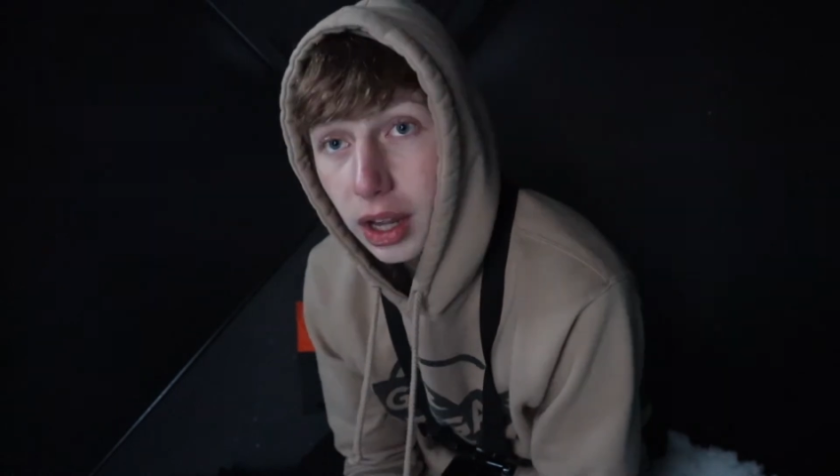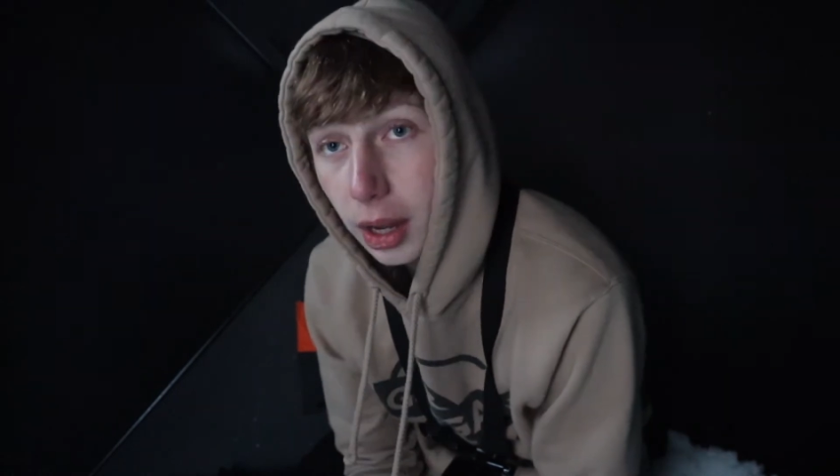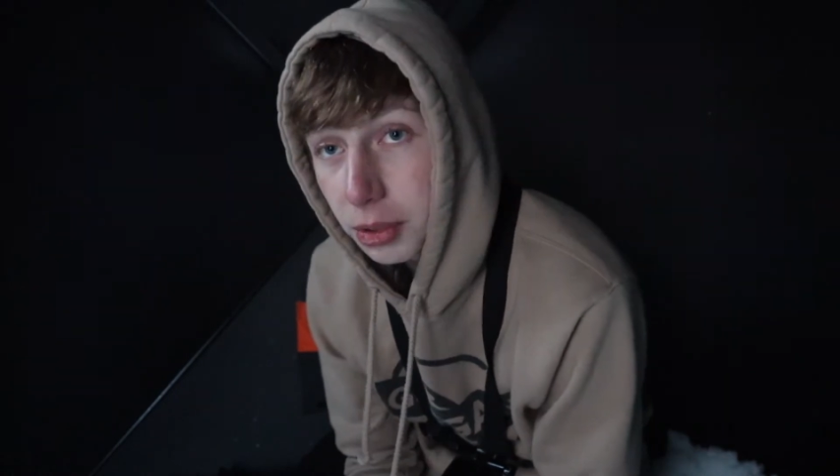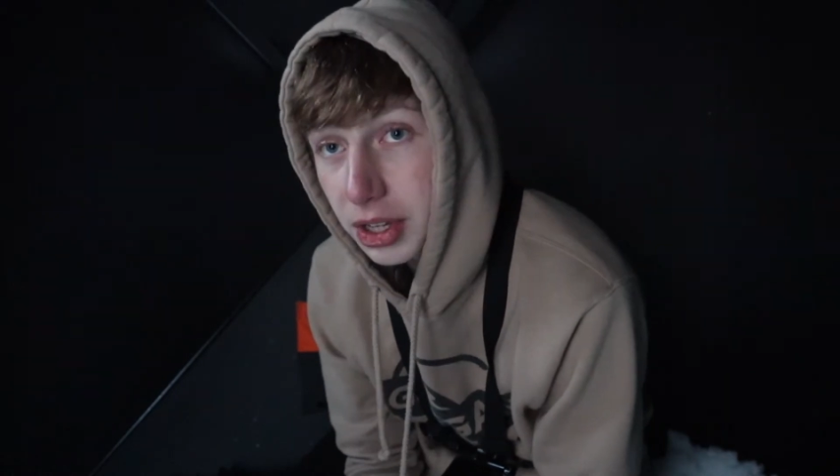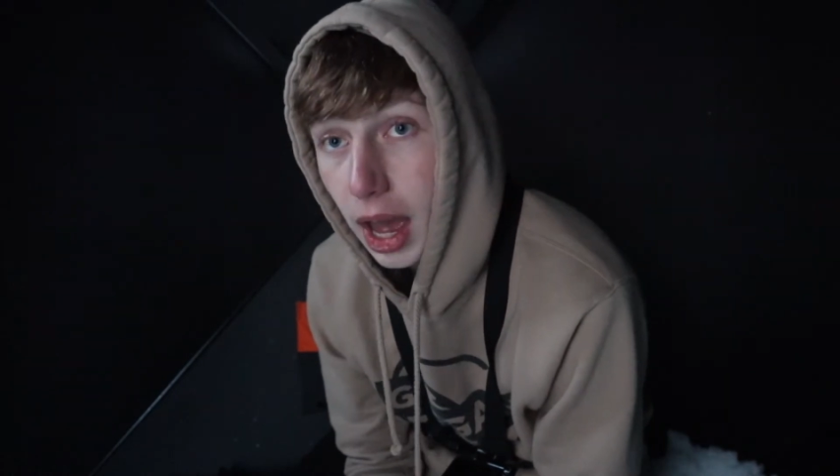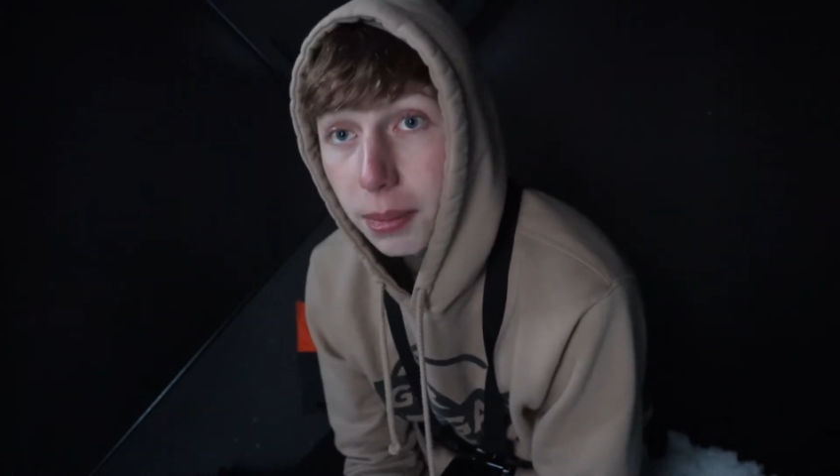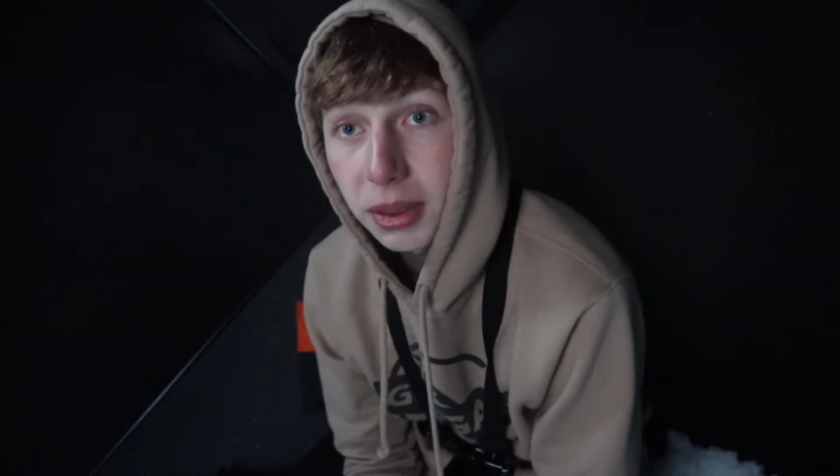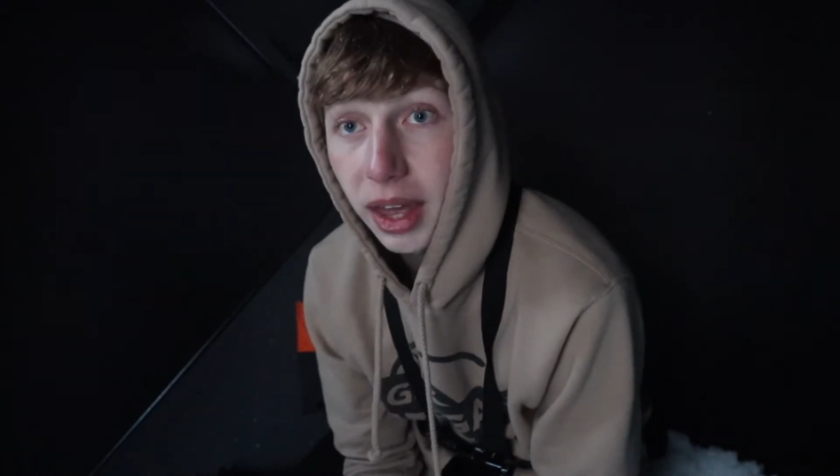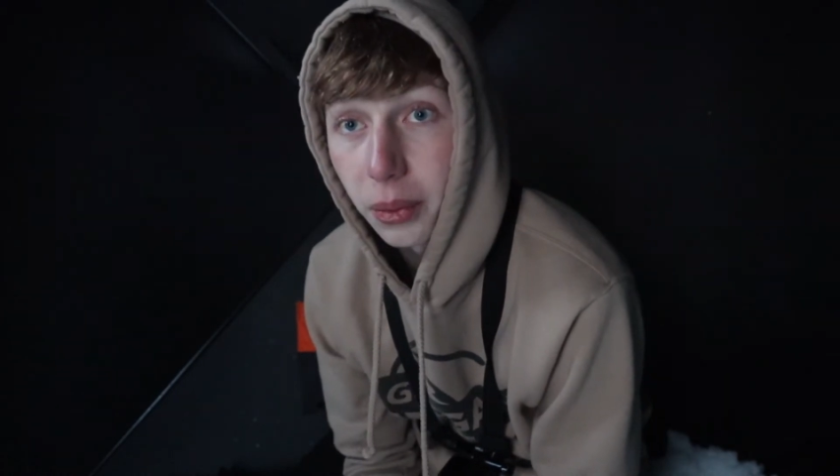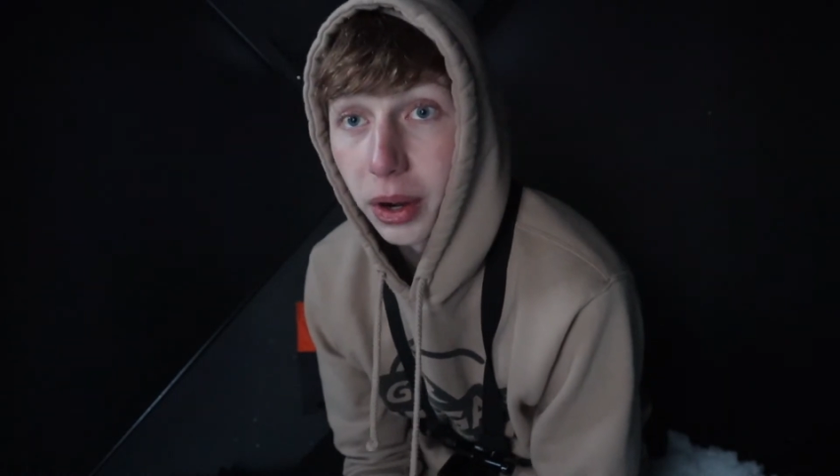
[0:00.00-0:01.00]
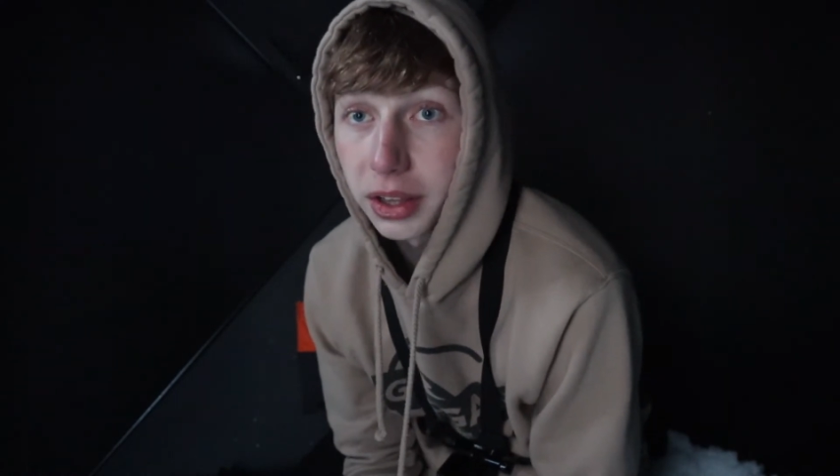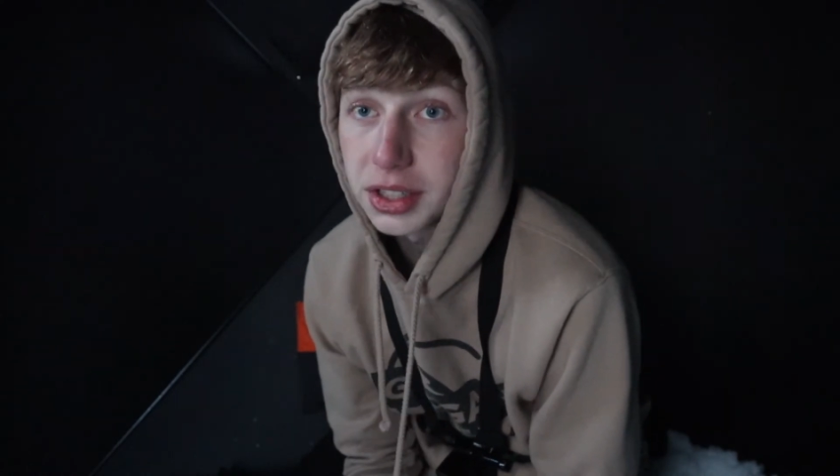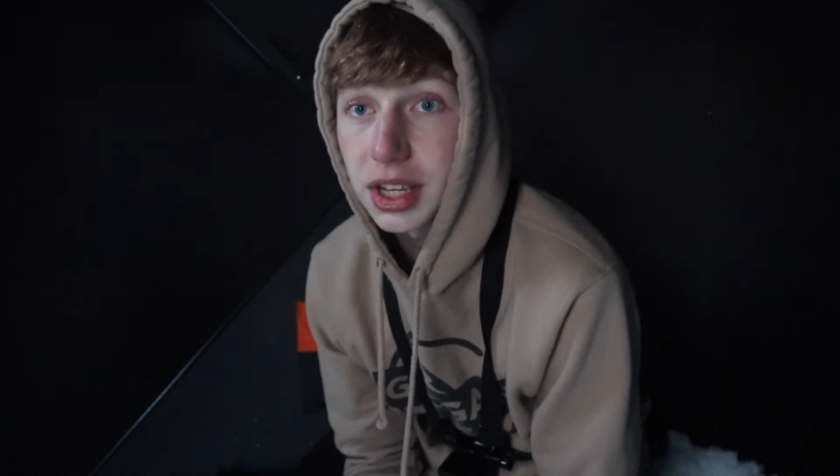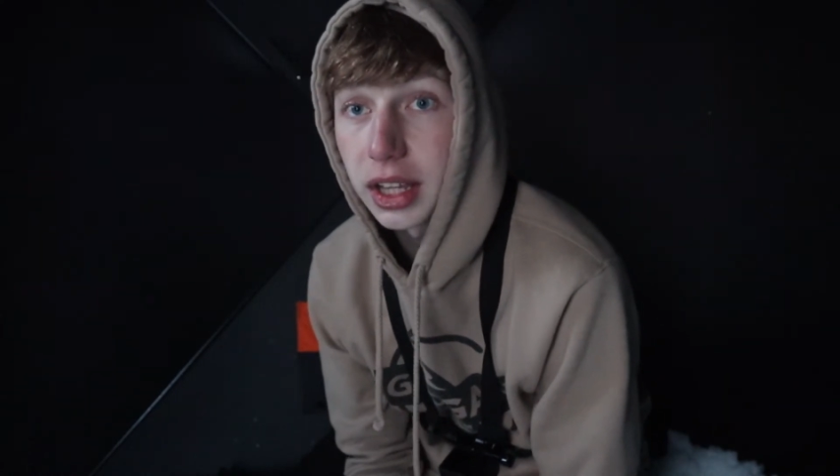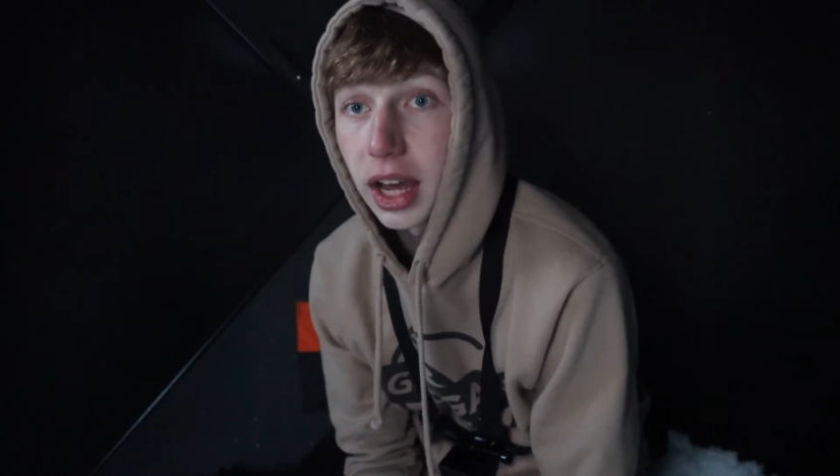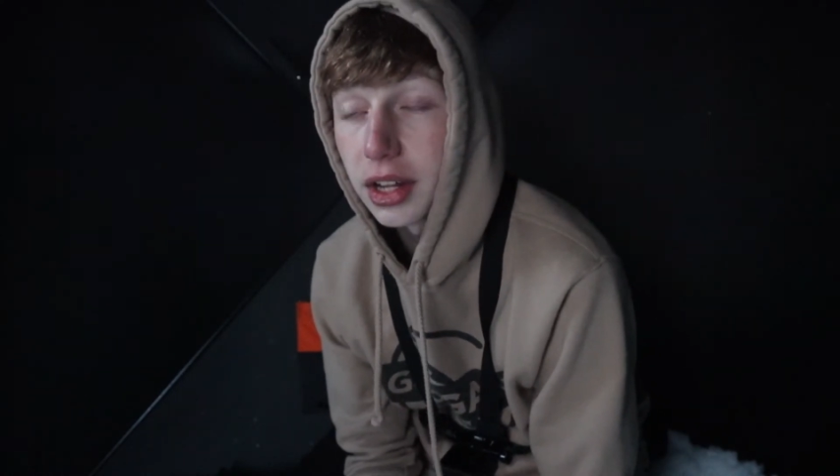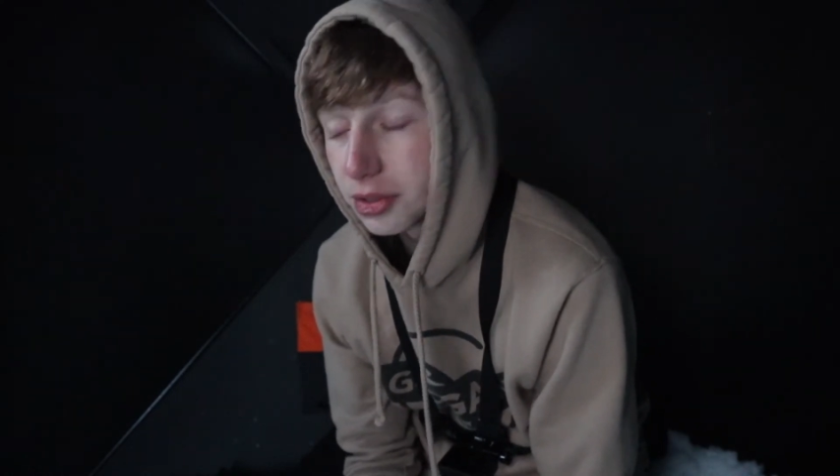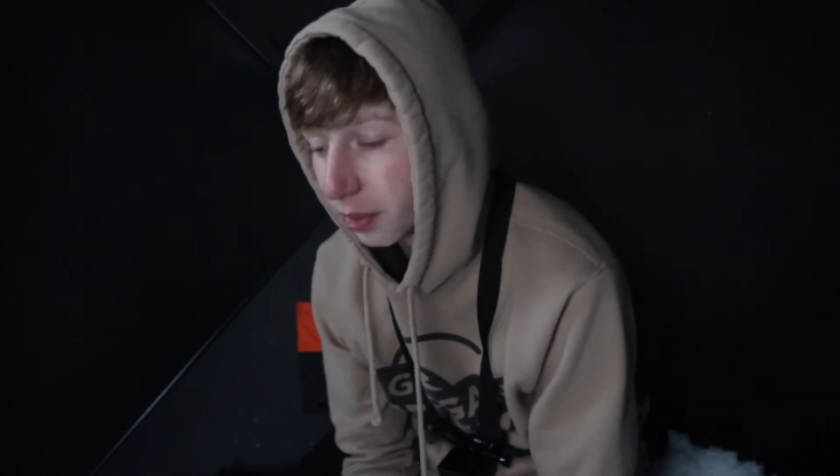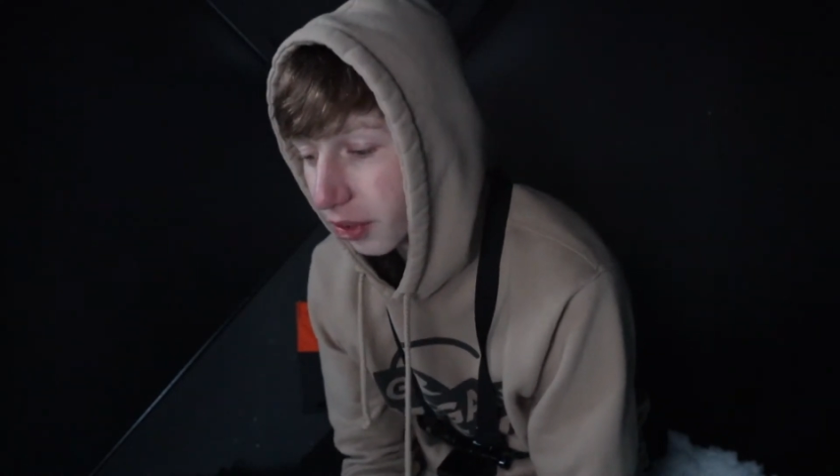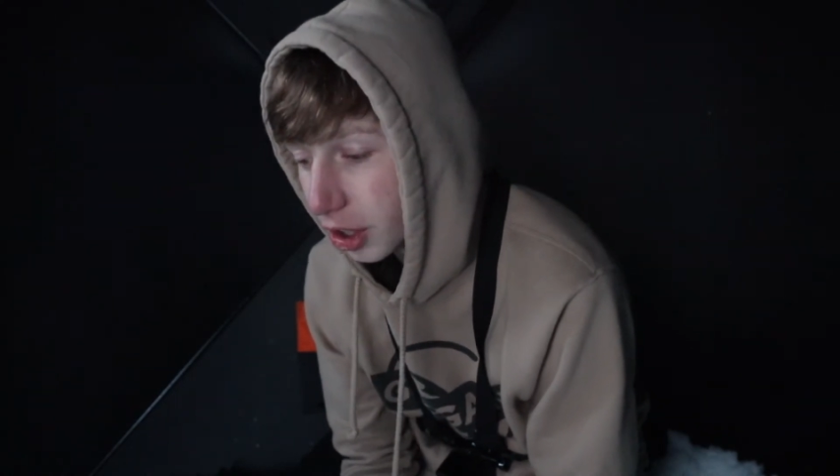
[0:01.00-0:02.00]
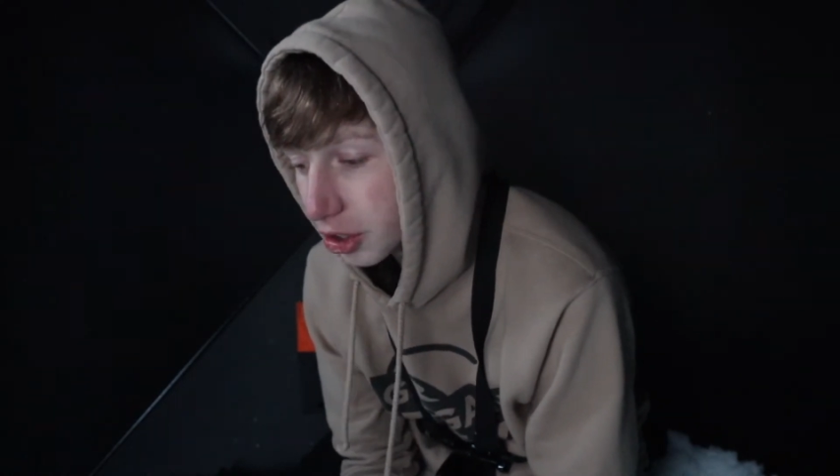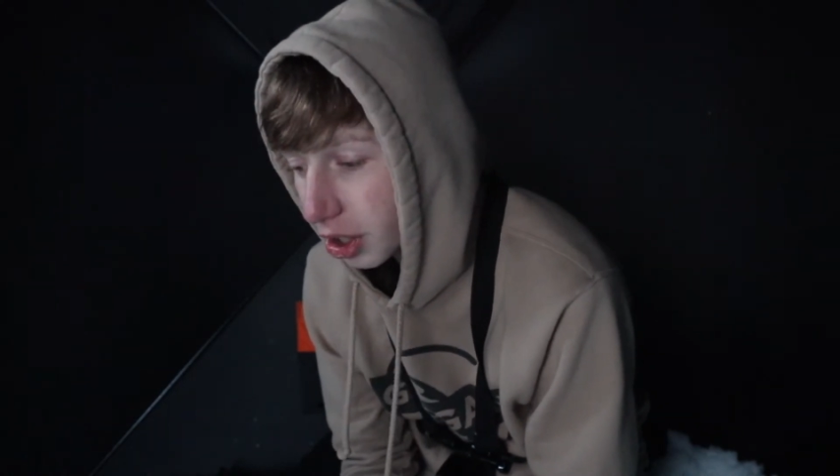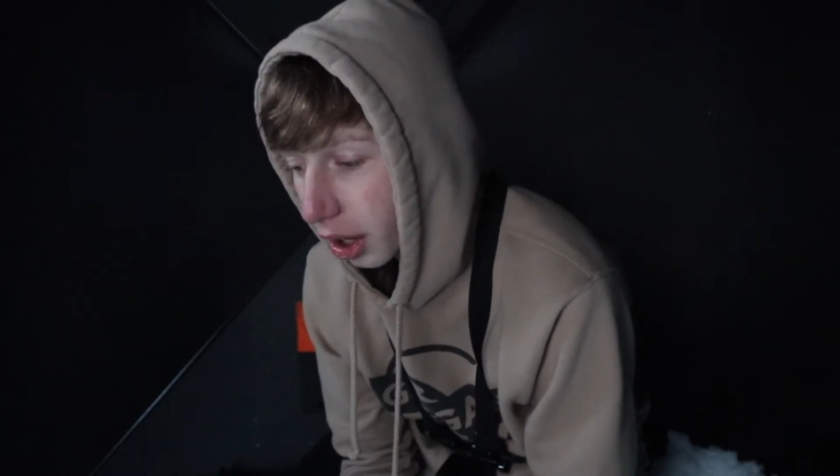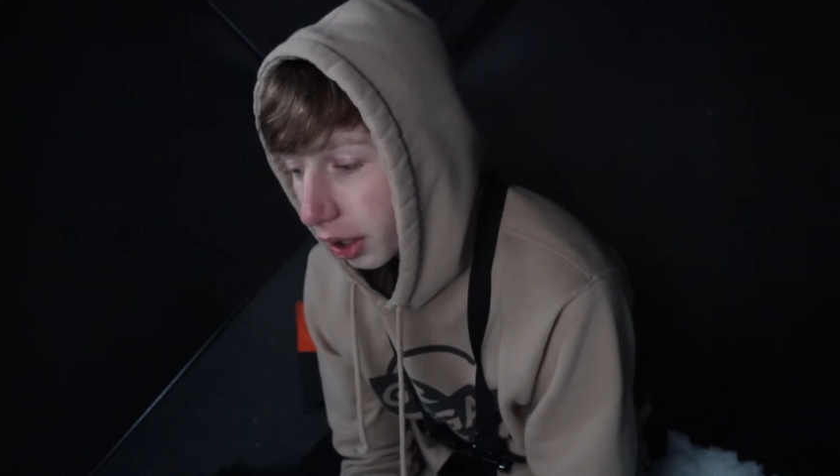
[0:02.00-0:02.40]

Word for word: I'm just happy that we're at least getting on some fish